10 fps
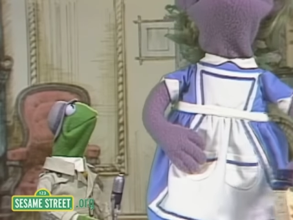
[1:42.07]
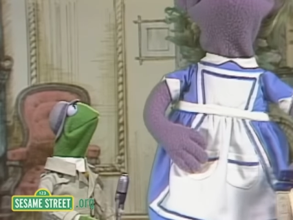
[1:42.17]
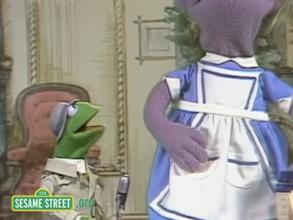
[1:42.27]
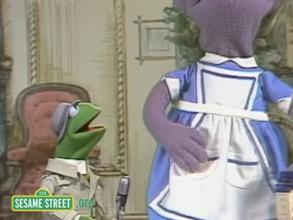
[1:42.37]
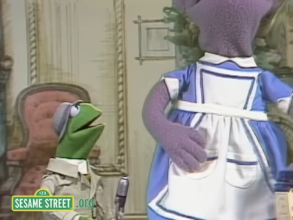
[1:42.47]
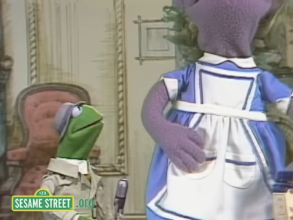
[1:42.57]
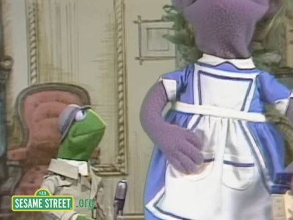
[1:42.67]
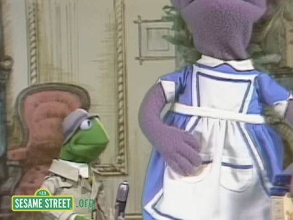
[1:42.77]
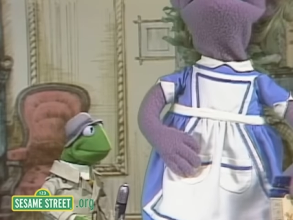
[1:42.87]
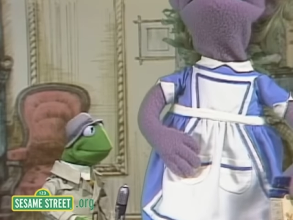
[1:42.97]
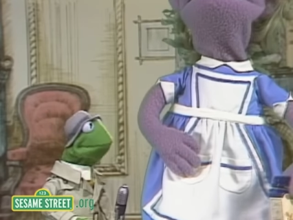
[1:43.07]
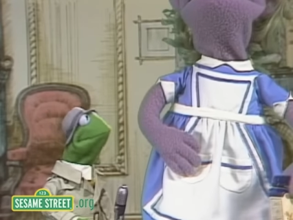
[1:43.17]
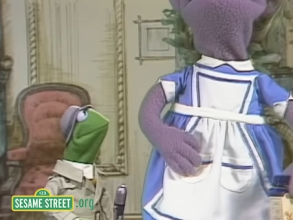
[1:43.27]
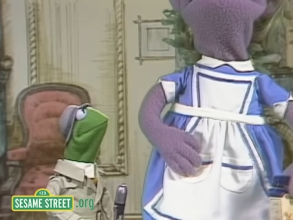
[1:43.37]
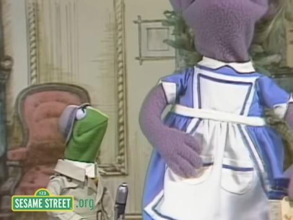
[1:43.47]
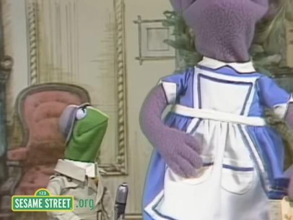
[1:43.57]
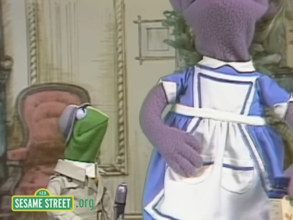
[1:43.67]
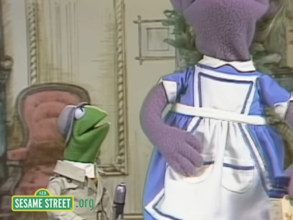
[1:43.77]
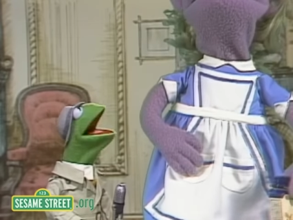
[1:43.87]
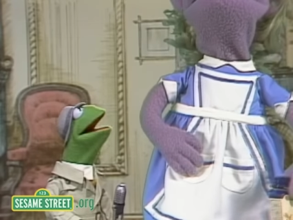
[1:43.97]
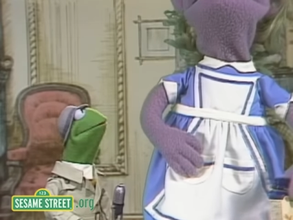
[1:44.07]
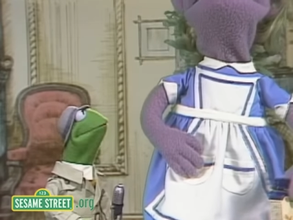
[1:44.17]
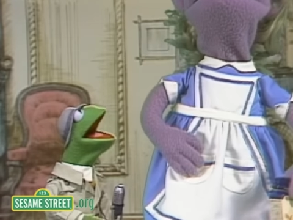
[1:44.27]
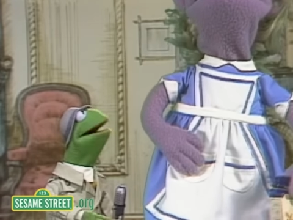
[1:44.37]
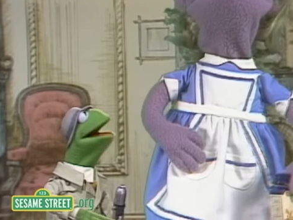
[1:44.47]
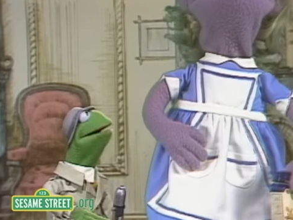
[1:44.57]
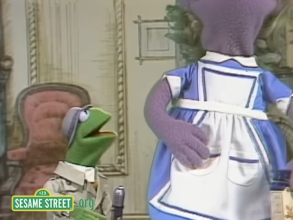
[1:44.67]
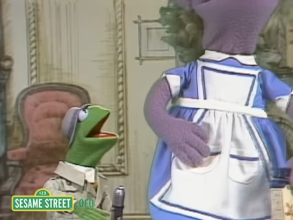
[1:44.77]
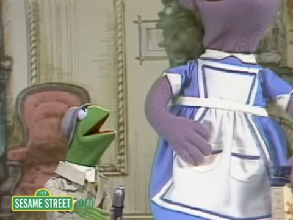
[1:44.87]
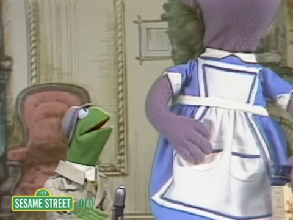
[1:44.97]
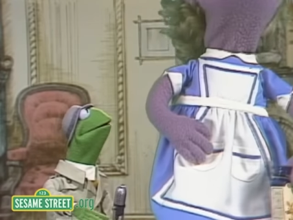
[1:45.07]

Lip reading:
[unreadable: no face in view]